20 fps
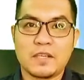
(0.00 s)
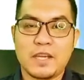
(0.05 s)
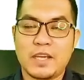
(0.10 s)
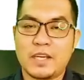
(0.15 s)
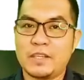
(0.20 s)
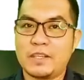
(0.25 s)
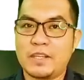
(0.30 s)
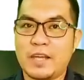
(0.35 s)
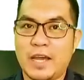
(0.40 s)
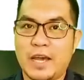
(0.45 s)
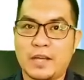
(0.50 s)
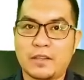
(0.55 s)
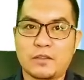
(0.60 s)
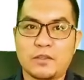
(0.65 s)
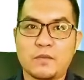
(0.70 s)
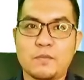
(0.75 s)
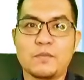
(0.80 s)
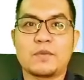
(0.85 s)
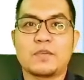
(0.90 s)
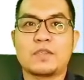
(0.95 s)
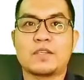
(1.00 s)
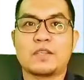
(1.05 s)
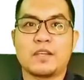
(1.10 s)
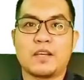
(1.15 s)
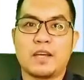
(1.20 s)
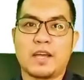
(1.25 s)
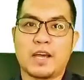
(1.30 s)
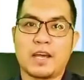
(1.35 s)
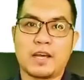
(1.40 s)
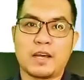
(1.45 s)
and atoms
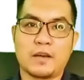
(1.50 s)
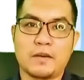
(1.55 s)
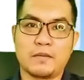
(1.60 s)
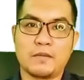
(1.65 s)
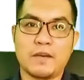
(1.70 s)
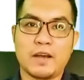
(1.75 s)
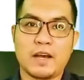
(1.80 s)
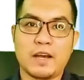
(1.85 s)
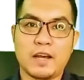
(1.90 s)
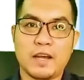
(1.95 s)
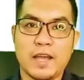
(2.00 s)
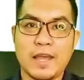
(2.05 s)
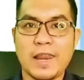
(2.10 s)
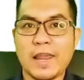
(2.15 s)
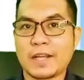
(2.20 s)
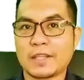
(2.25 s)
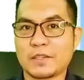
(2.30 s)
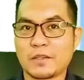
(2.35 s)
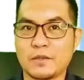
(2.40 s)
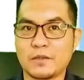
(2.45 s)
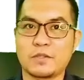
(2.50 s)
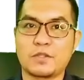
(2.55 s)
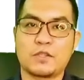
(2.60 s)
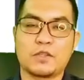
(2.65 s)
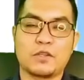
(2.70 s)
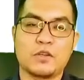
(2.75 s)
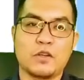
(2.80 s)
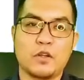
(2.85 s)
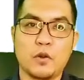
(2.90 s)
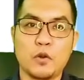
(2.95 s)
have
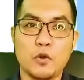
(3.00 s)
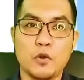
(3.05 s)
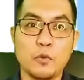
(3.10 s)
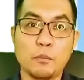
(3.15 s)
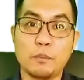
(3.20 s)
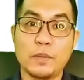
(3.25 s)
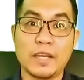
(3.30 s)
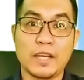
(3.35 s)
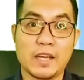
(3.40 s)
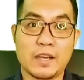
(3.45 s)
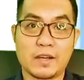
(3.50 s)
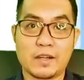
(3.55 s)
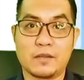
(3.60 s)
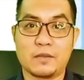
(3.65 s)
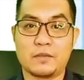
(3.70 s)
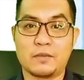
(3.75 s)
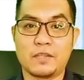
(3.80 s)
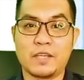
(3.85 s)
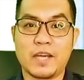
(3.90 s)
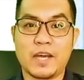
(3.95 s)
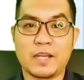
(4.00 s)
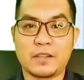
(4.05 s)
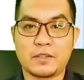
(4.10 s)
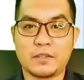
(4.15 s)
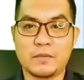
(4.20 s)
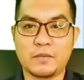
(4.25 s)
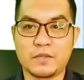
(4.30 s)
electrons looping around the atom.